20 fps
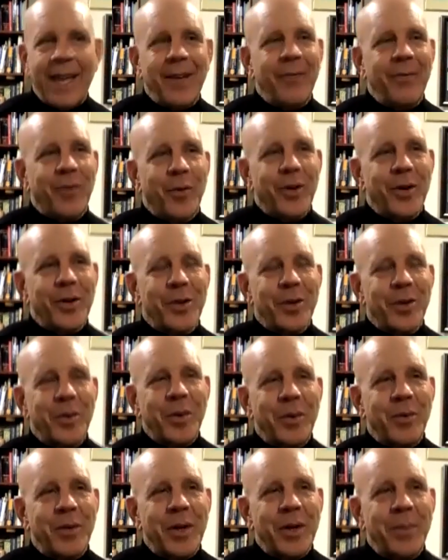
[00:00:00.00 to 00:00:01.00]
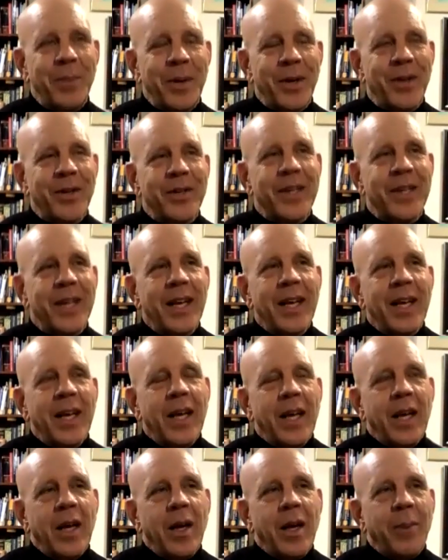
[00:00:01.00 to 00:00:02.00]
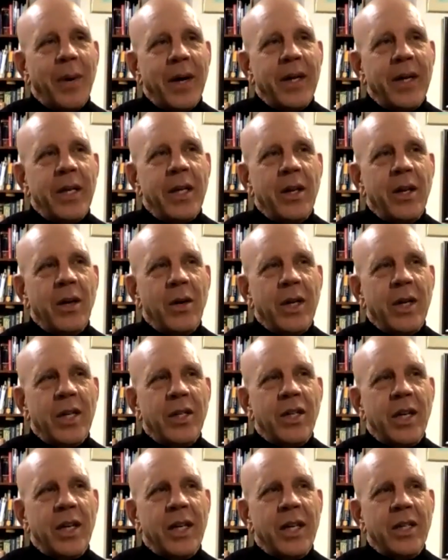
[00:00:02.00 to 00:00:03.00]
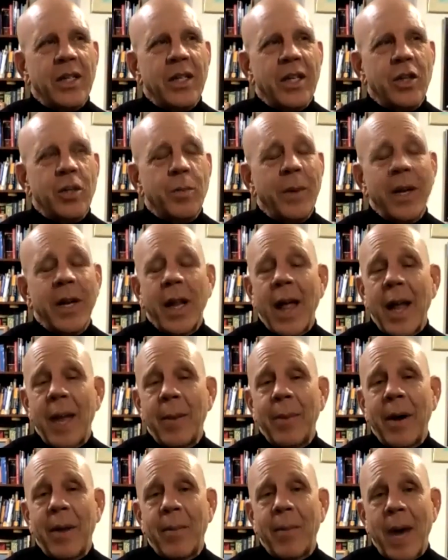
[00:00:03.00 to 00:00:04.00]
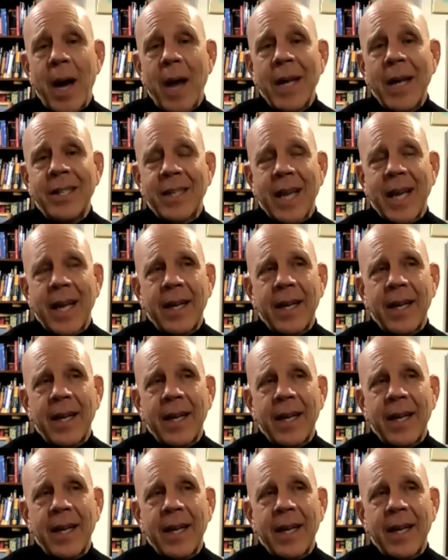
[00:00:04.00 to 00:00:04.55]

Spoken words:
Fortunately, we rebuilt, but, it's been a lot about mindset,